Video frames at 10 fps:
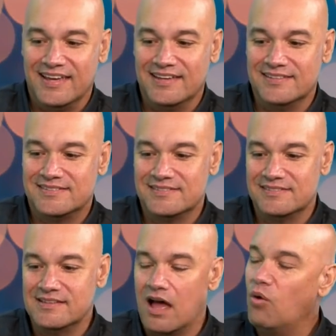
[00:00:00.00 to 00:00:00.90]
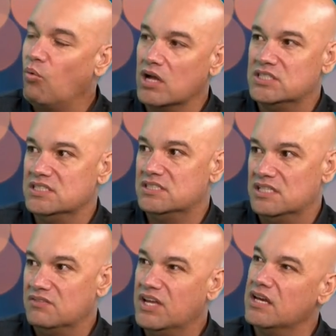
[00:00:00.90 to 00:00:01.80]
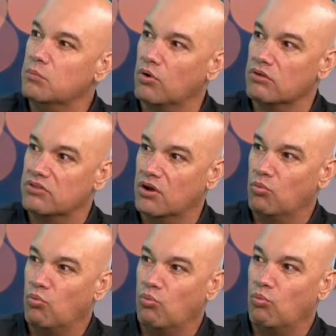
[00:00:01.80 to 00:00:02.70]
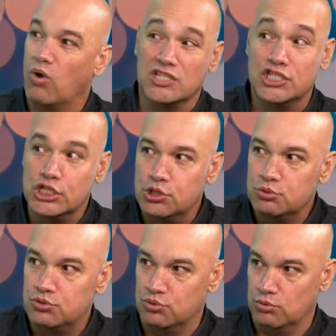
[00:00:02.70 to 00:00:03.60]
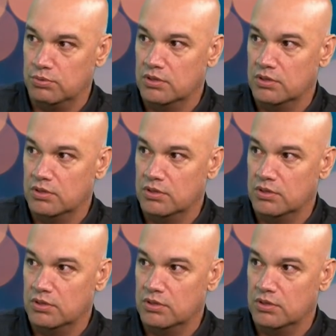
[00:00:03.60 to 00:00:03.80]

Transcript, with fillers: is not watching TV anymore. They're watching YouTube.